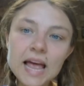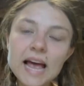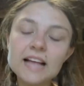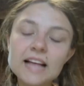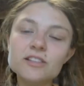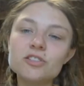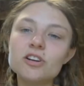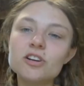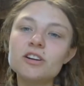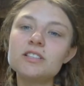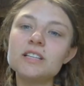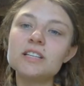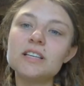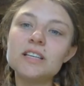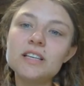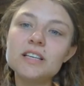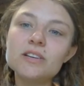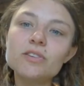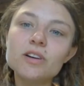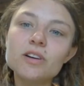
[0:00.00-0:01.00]
and start to
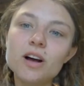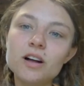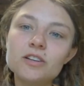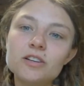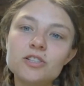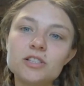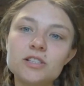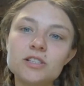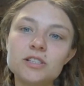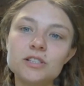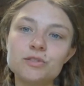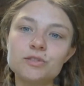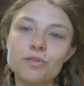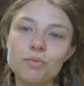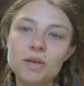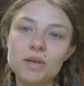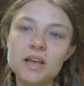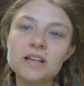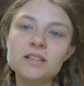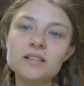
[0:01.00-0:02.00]
heal consciousness from
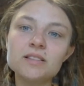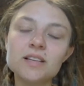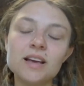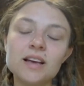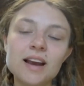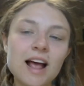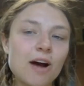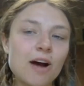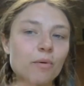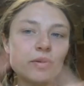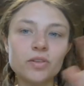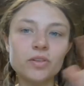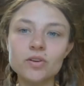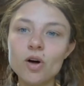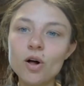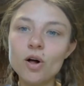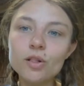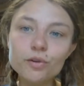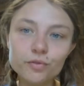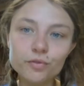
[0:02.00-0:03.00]
the inside out within
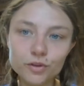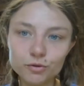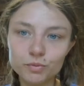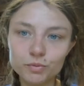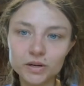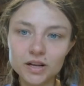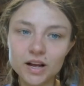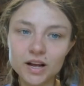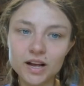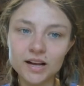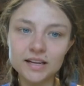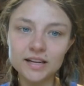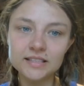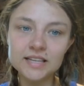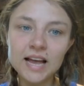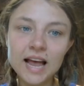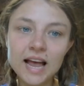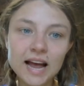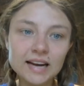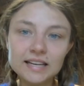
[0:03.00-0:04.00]
all of humankind
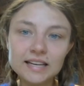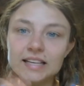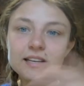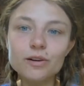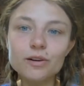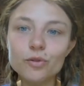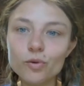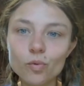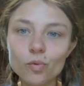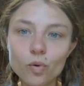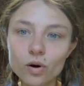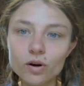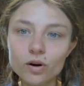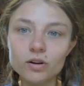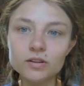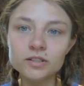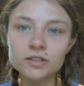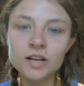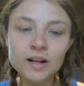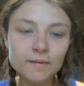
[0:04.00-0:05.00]
and heal the
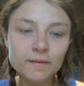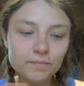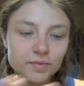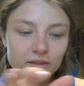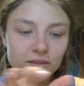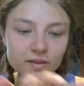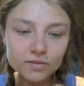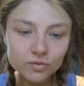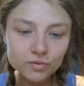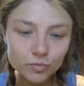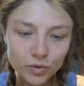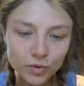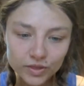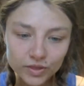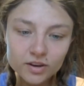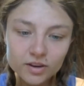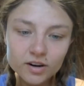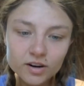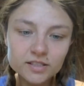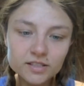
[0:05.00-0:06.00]
world
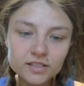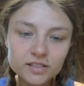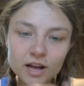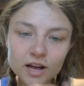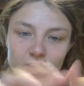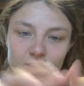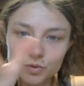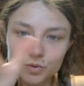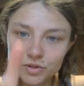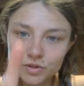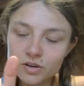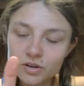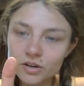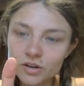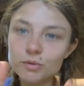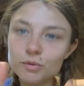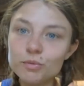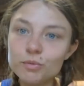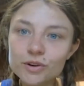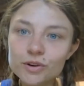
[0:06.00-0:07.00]
within ourselves, within our
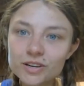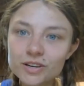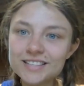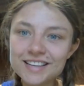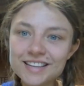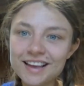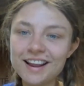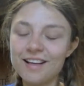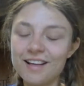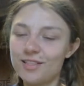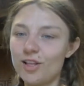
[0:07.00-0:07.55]
communities, and at